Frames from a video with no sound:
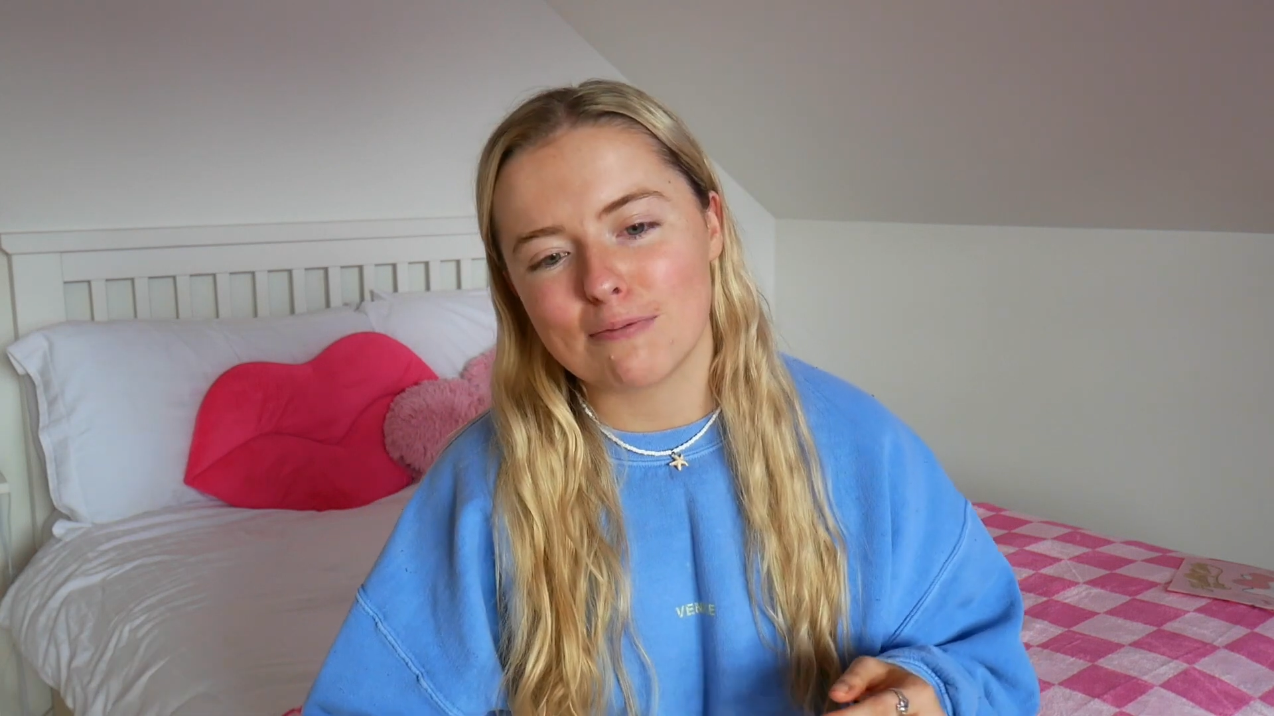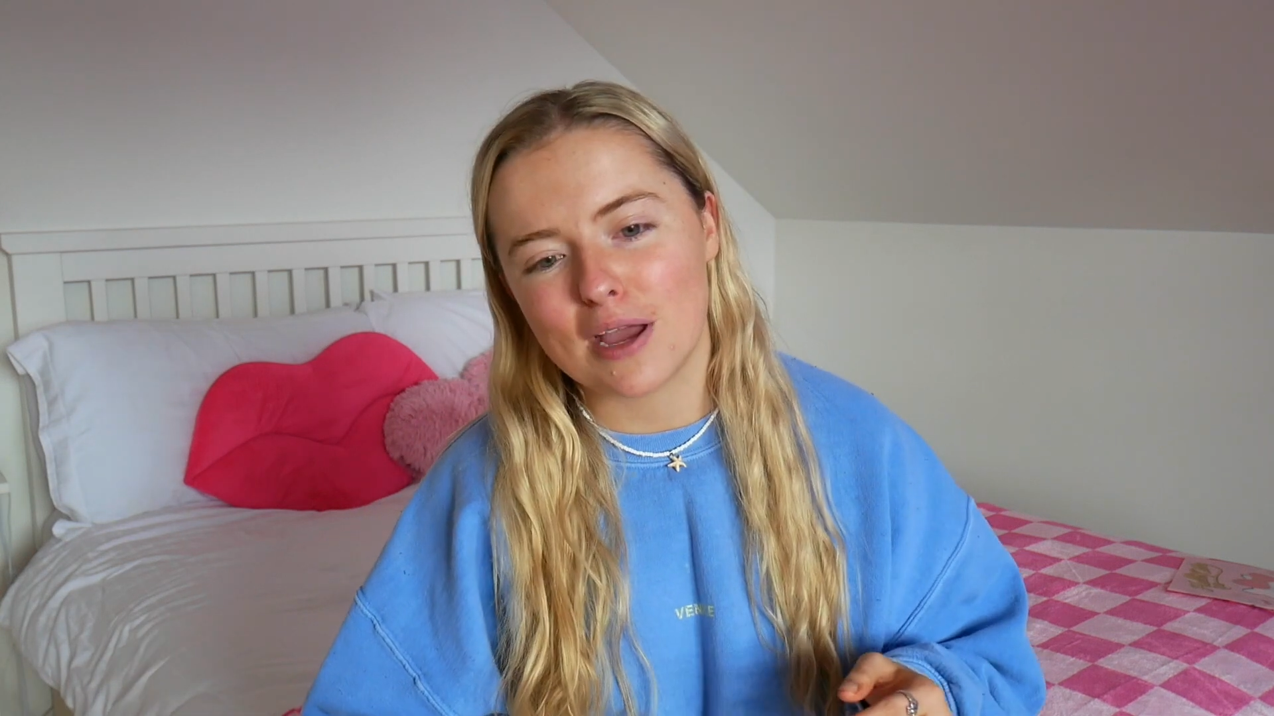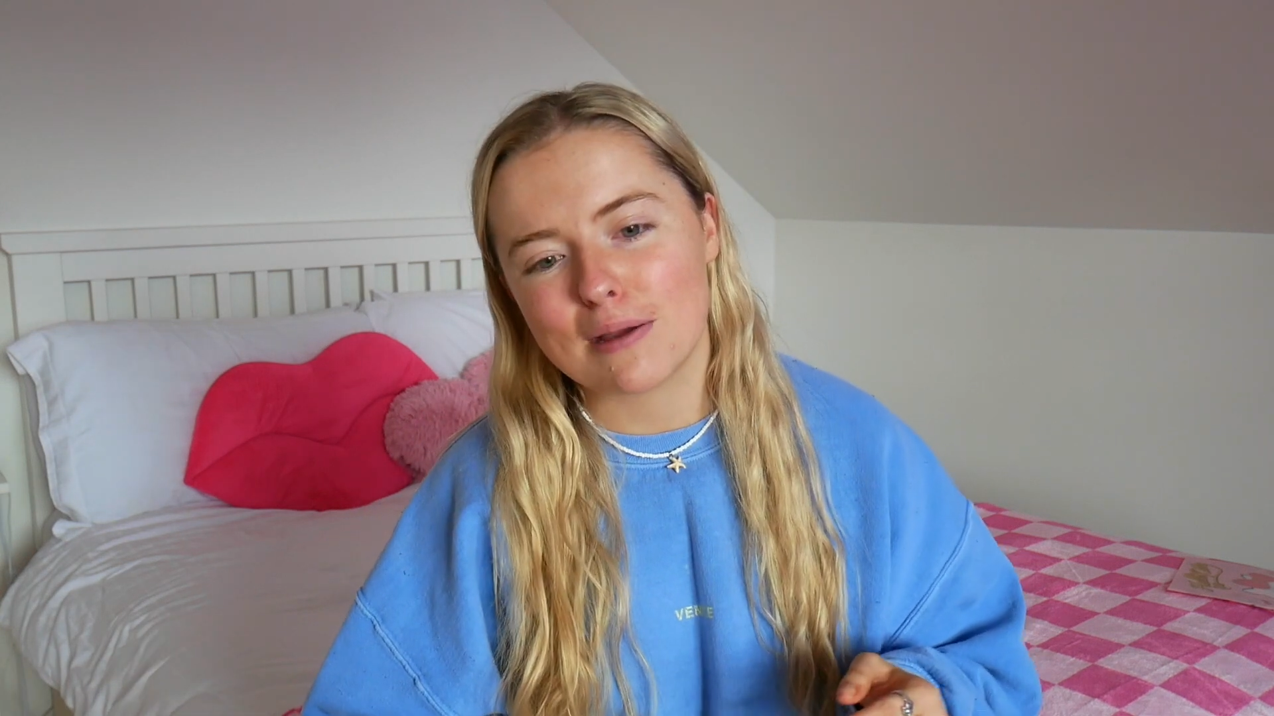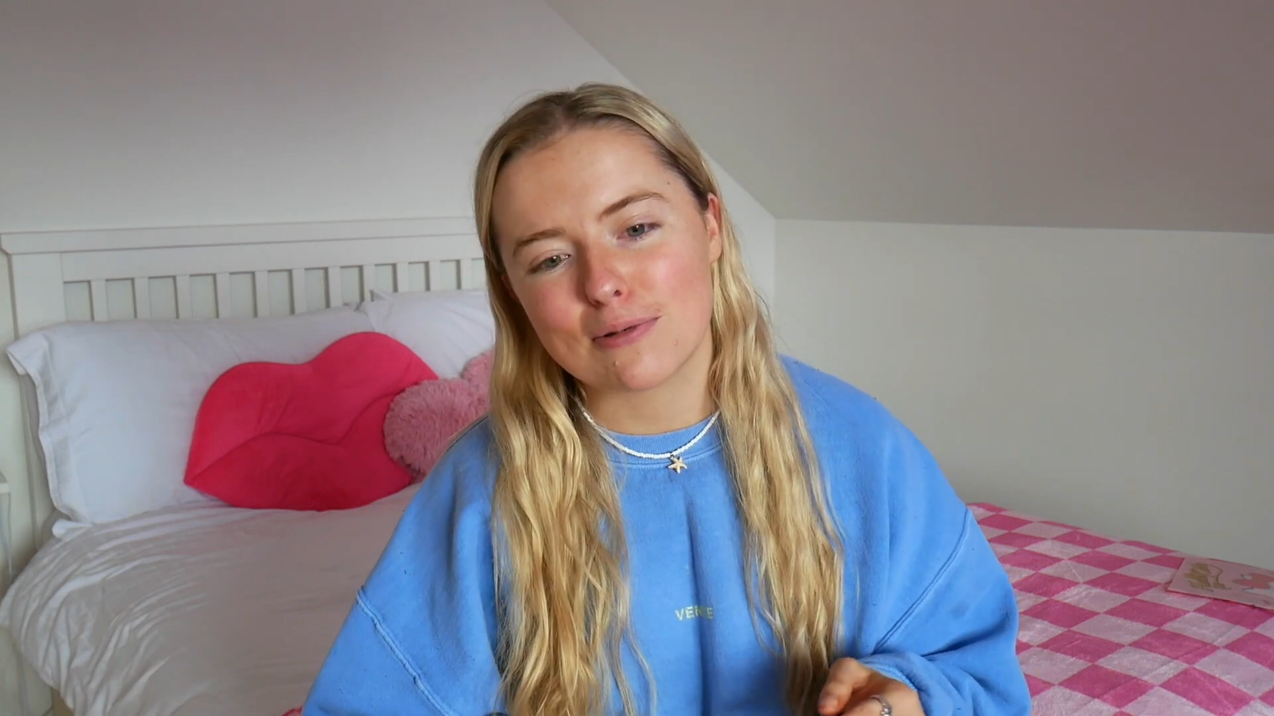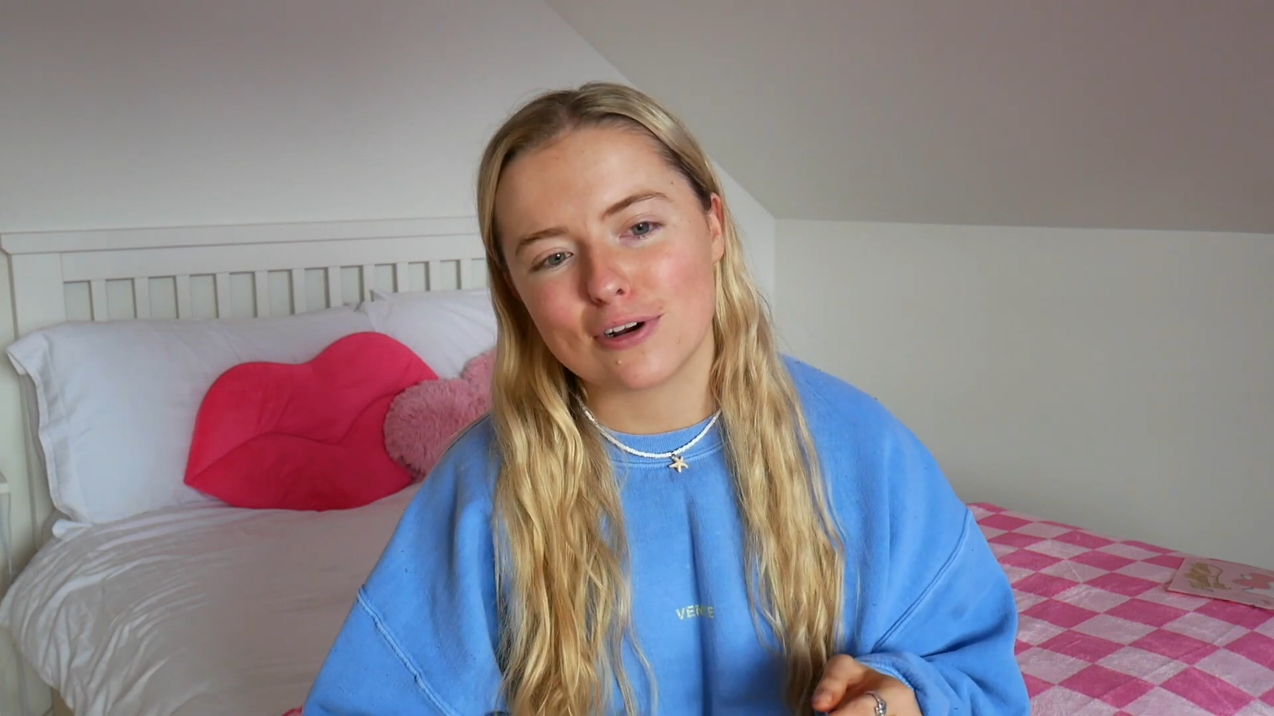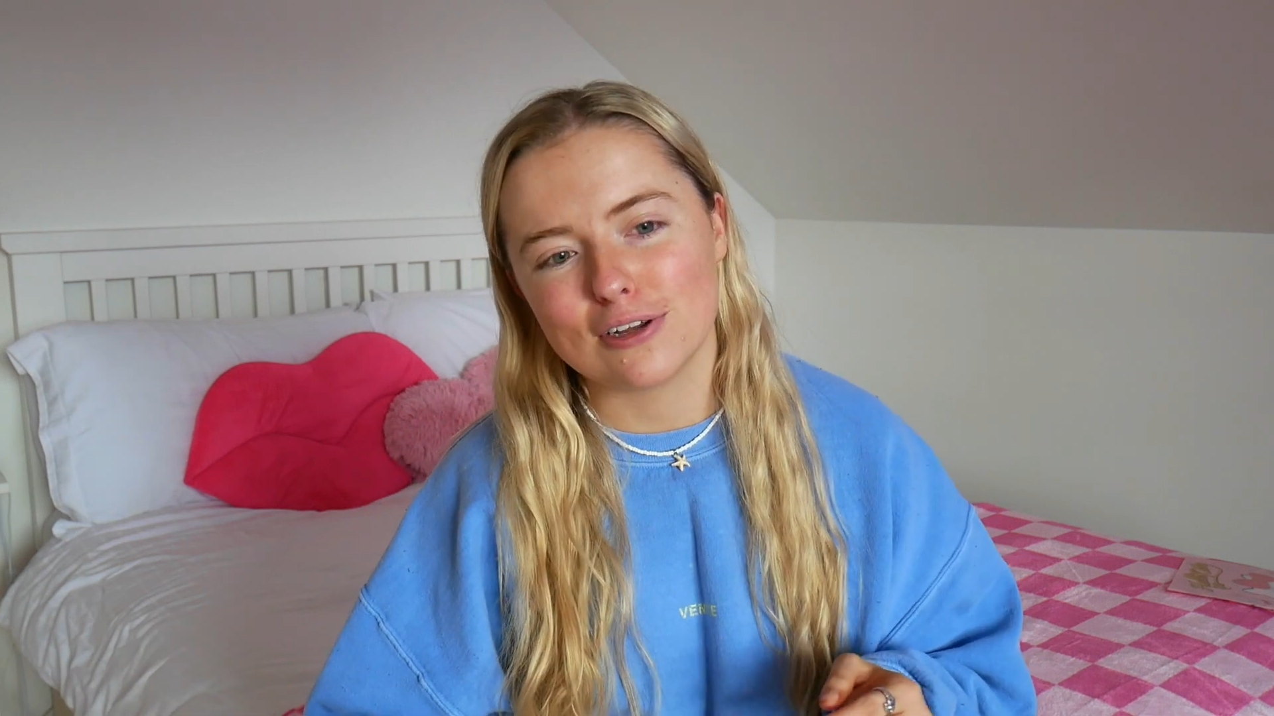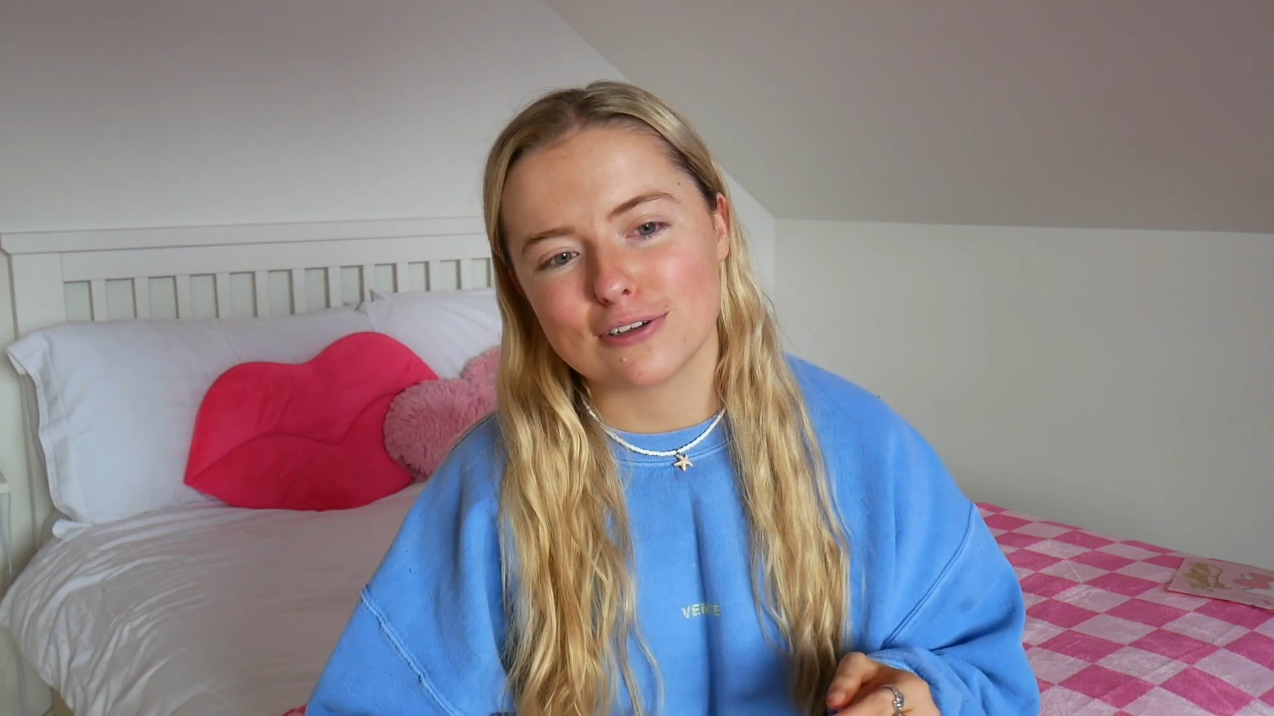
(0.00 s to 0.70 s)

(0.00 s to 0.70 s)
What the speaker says: paper and use